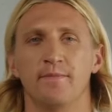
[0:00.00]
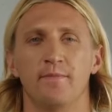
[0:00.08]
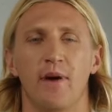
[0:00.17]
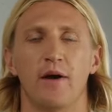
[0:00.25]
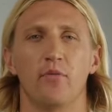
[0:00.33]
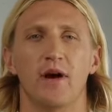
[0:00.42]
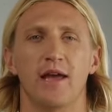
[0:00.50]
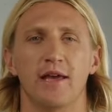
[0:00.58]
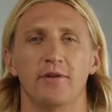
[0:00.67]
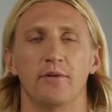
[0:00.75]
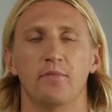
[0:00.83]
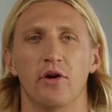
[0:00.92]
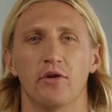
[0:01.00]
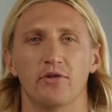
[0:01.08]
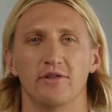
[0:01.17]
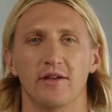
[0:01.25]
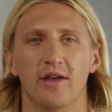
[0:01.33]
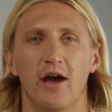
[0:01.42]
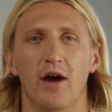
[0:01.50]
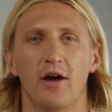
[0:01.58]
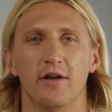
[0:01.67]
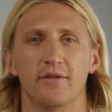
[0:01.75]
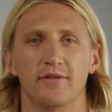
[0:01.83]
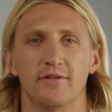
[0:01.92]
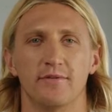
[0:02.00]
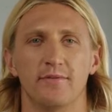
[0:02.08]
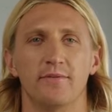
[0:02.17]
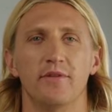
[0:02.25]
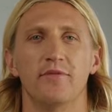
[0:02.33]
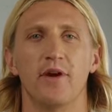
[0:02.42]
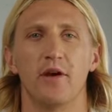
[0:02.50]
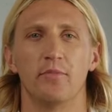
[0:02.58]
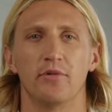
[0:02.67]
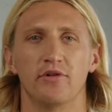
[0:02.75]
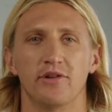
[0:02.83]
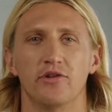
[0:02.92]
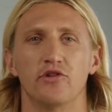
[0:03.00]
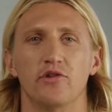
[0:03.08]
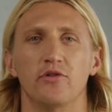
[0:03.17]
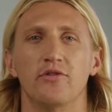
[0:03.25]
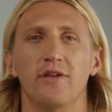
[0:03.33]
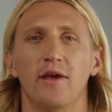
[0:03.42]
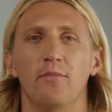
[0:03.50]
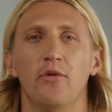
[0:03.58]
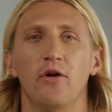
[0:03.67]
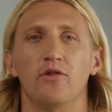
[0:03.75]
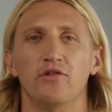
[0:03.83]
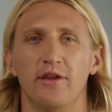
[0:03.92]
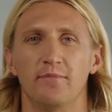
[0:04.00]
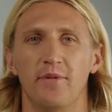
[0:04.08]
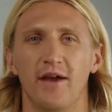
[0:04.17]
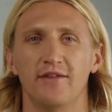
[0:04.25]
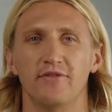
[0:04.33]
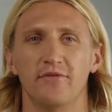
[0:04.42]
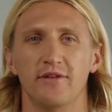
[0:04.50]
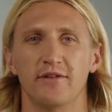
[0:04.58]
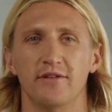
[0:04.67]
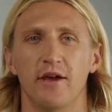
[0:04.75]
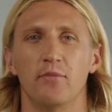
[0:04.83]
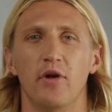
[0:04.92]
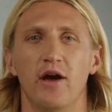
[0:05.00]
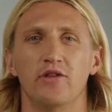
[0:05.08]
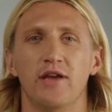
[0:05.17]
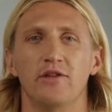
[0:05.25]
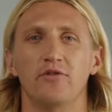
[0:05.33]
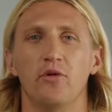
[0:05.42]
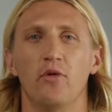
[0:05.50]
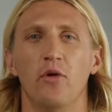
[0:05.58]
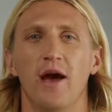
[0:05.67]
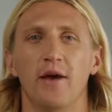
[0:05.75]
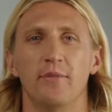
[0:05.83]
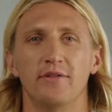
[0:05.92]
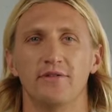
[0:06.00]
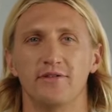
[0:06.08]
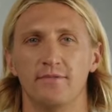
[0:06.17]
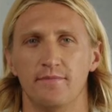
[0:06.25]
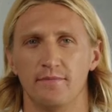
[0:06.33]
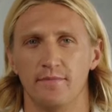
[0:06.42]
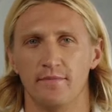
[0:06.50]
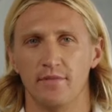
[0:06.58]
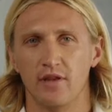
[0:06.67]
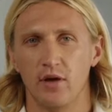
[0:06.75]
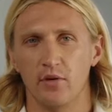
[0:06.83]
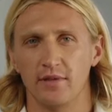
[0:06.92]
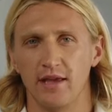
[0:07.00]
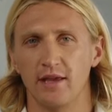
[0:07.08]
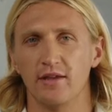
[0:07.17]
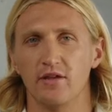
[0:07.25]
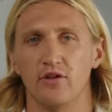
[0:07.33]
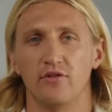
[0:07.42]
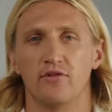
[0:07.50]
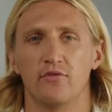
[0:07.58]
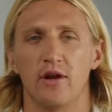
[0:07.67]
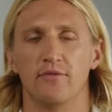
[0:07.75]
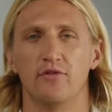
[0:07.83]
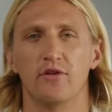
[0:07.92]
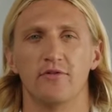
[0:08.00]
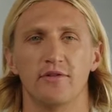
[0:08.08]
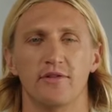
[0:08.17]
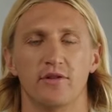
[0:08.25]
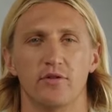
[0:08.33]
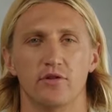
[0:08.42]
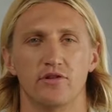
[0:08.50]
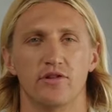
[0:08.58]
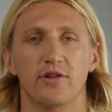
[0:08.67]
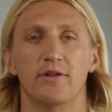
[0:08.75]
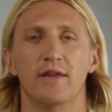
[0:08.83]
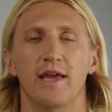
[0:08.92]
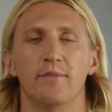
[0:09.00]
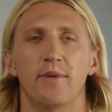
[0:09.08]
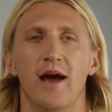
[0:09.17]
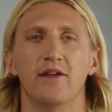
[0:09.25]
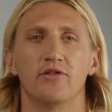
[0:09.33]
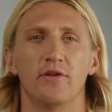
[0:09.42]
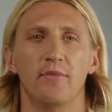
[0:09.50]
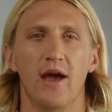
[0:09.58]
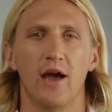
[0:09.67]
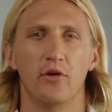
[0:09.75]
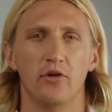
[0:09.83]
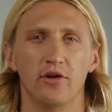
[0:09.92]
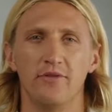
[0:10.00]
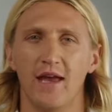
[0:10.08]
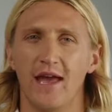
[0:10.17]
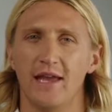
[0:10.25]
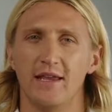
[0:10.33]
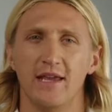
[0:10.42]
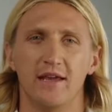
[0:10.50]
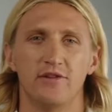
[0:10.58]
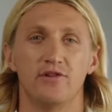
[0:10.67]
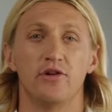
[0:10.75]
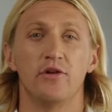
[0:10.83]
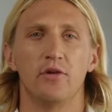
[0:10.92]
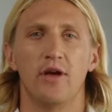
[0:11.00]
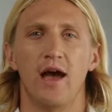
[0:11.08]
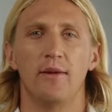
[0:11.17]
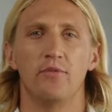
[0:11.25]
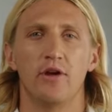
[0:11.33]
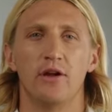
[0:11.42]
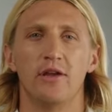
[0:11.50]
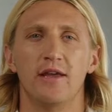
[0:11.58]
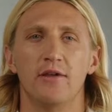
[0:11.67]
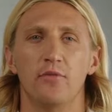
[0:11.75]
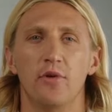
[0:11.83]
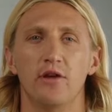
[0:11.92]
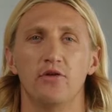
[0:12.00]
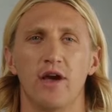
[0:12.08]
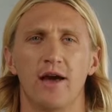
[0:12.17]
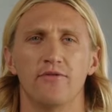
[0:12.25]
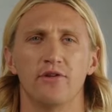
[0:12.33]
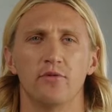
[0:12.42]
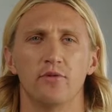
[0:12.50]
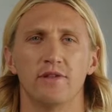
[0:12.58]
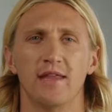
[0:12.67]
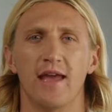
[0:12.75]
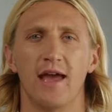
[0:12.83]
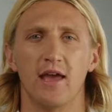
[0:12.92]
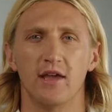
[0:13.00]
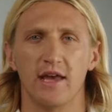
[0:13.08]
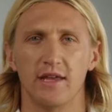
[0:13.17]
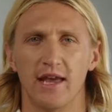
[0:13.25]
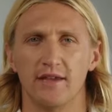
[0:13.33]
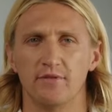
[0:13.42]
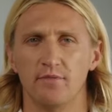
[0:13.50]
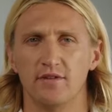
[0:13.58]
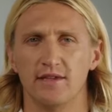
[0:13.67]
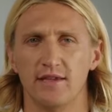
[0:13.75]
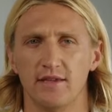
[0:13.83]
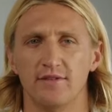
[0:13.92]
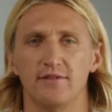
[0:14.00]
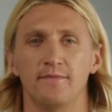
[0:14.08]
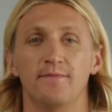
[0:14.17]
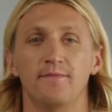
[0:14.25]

By weighing the pros and cons, developers can choose the approach that best fits their project's requirements, knowing that a useRef-driven solution can match the power of any external library when crafted with care and expertise.